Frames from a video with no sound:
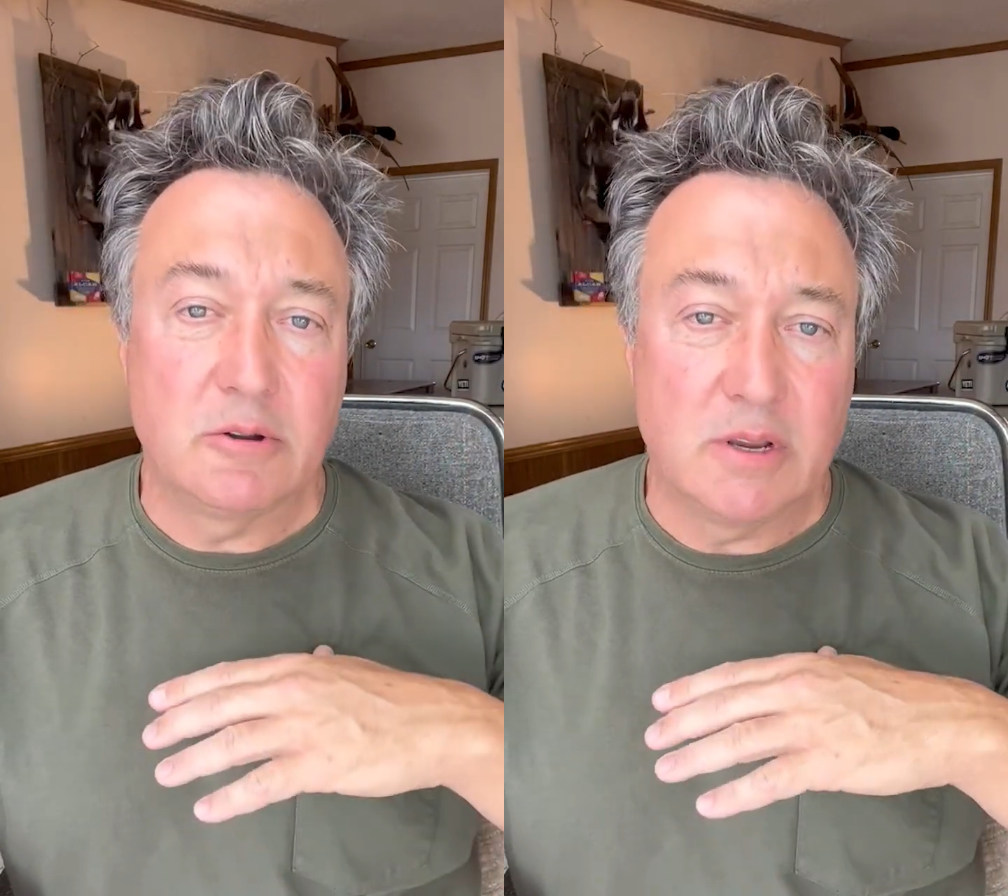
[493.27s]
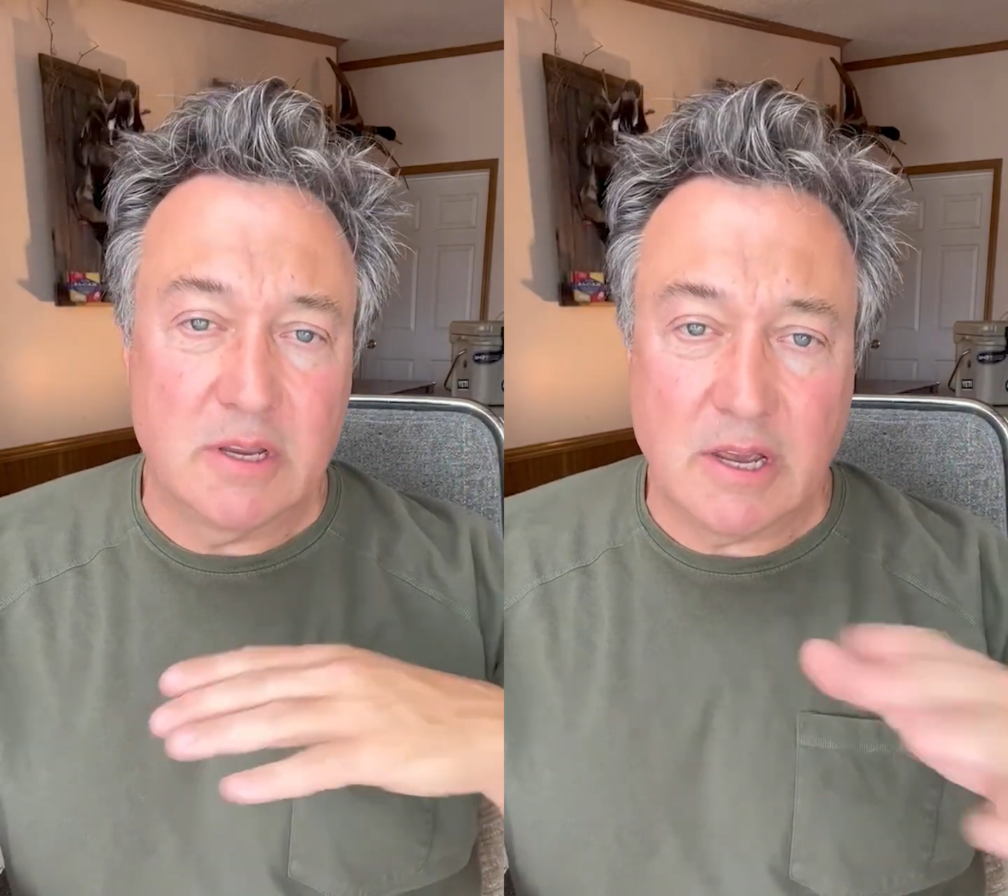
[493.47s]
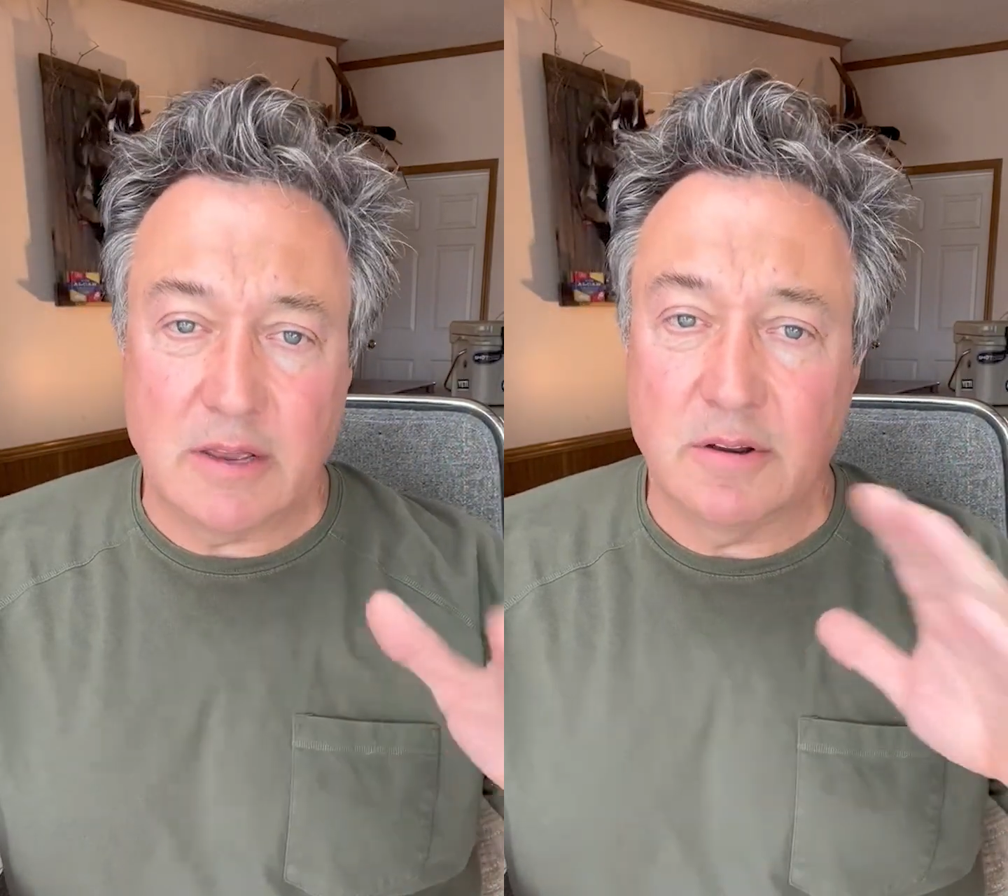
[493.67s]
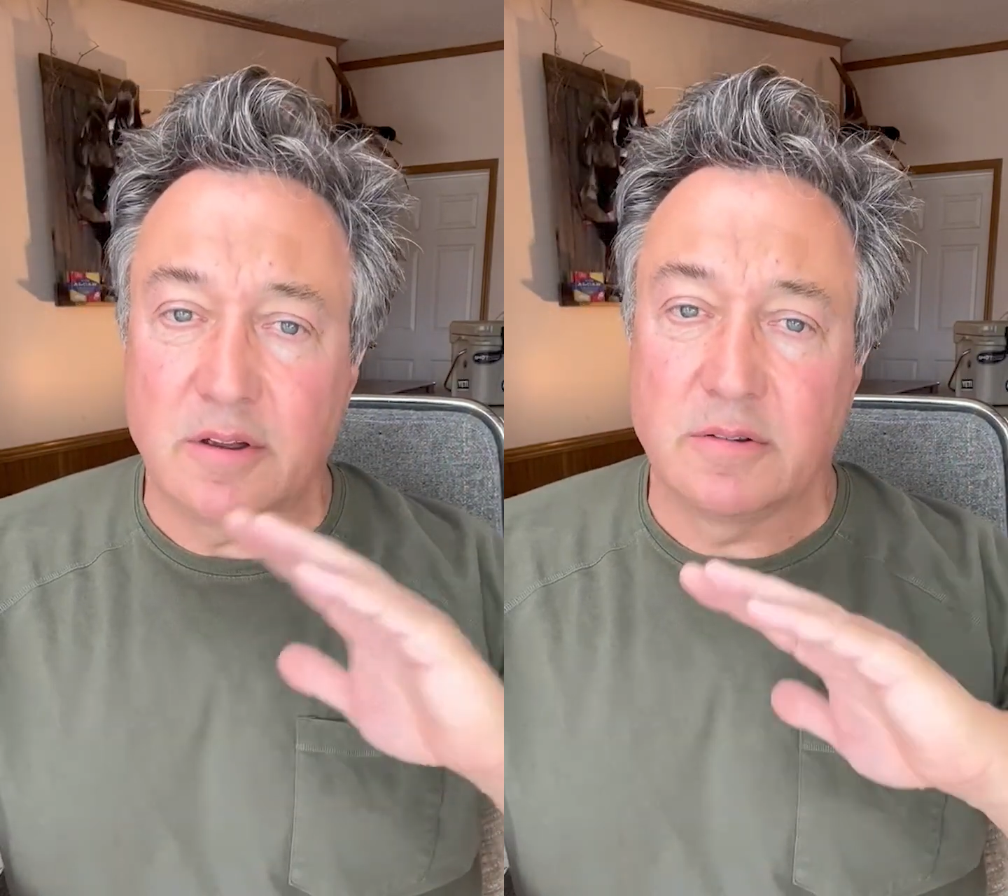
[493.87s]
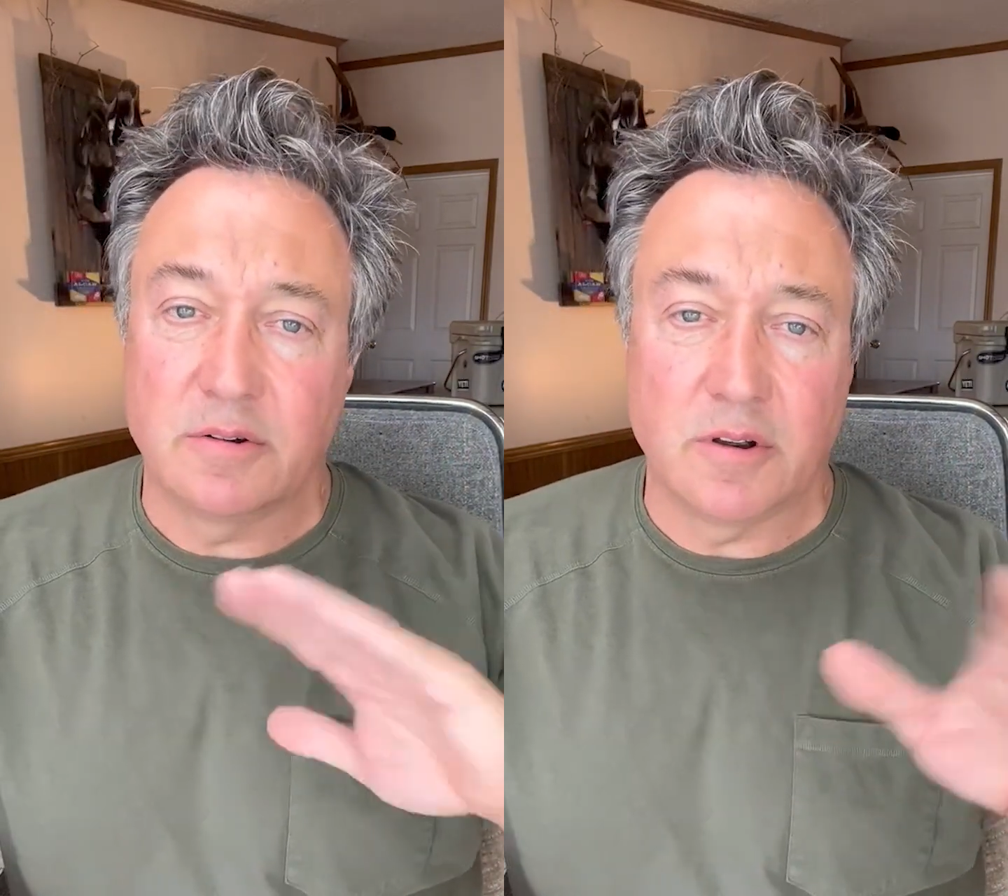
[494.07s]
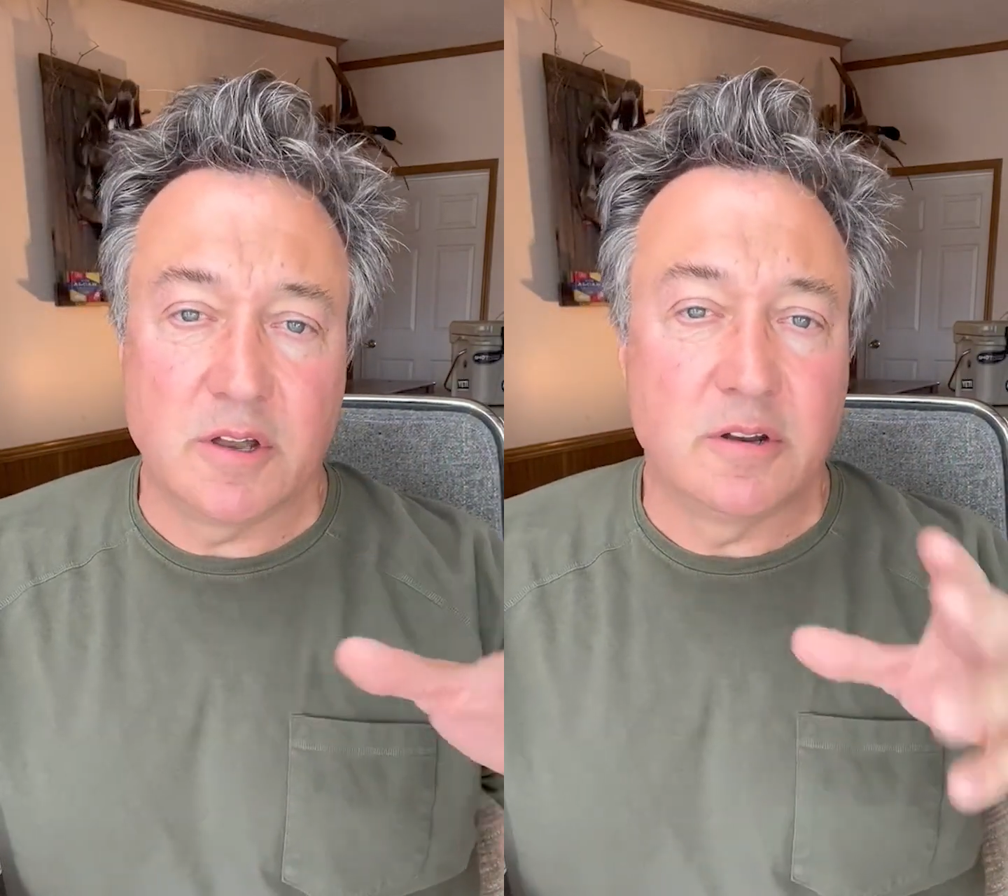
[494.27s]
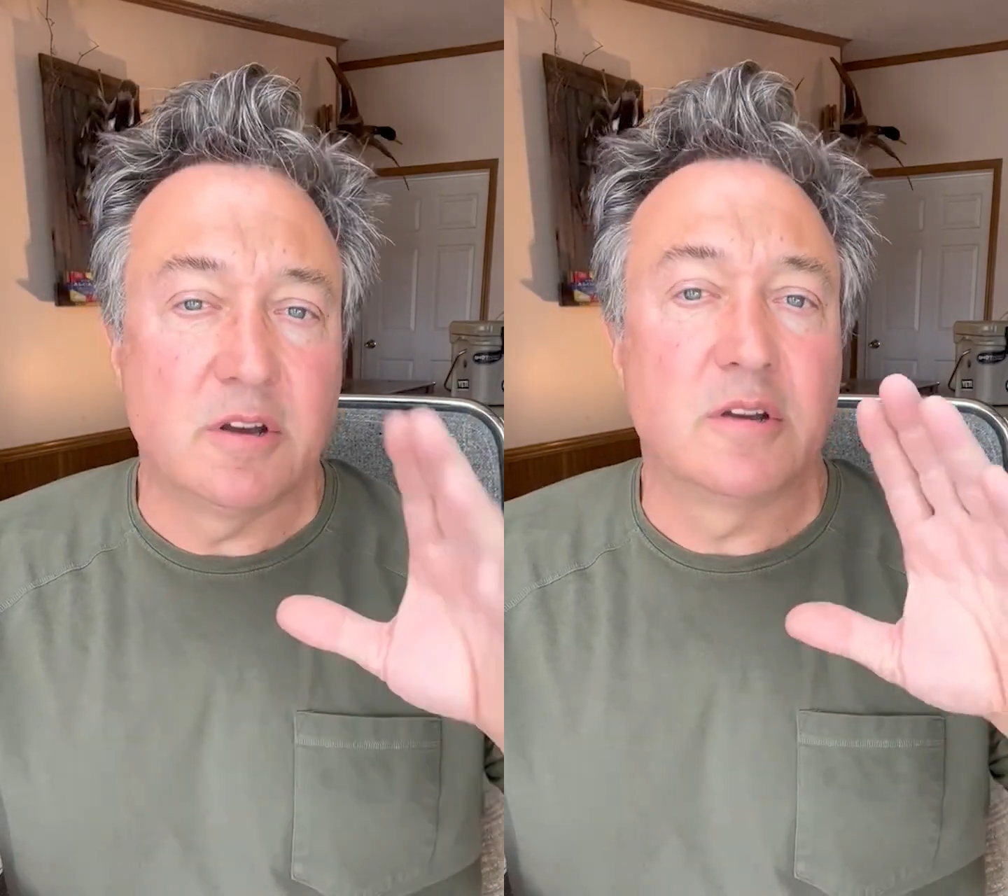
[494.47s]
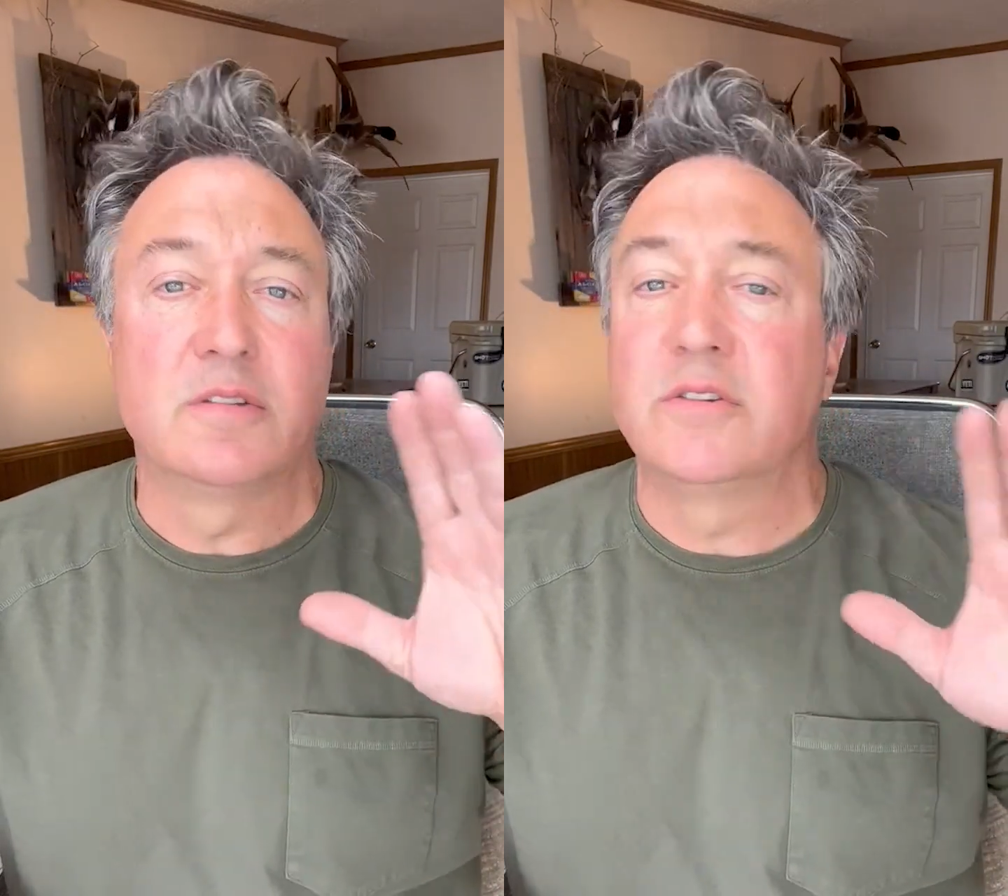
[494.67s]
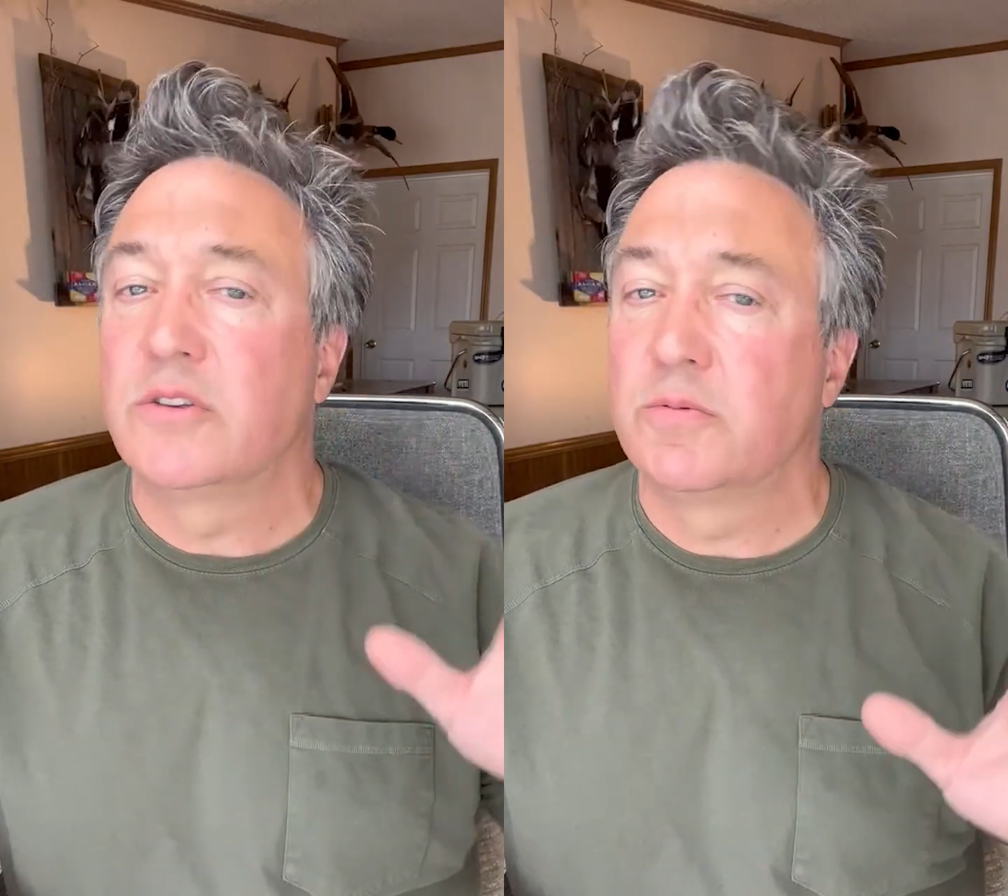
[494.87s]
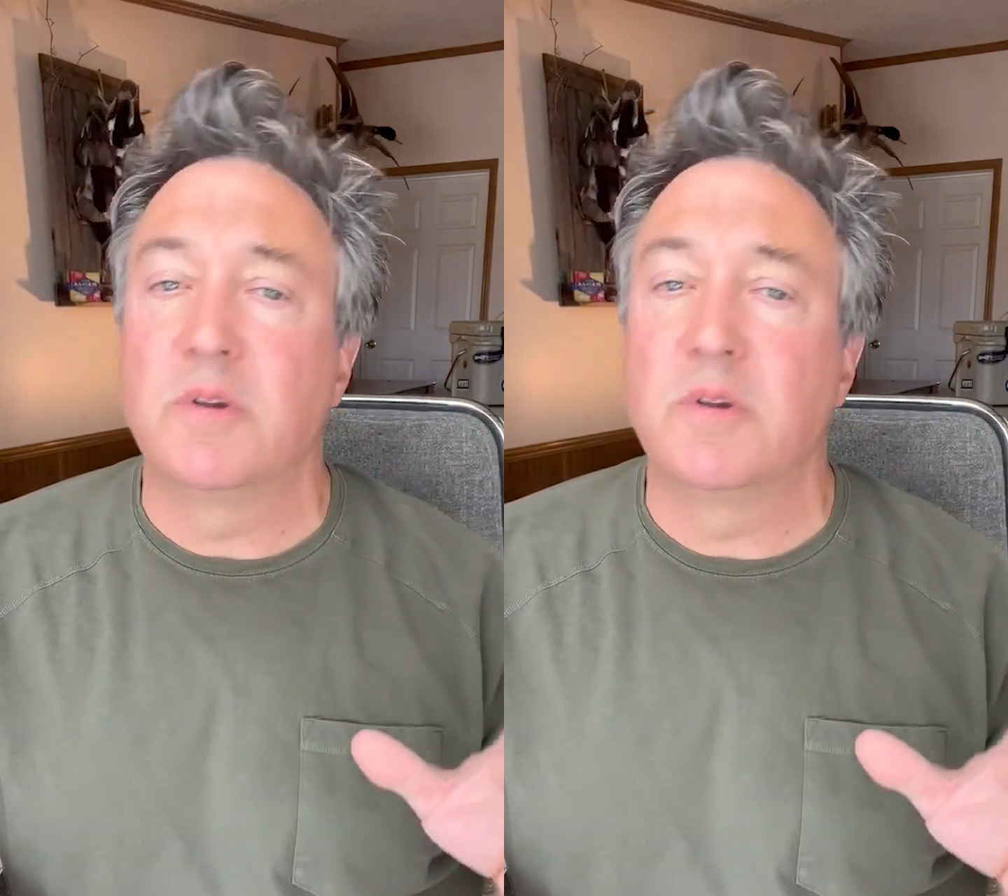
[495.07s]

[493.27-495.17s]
great cow dogs or hog dogs that just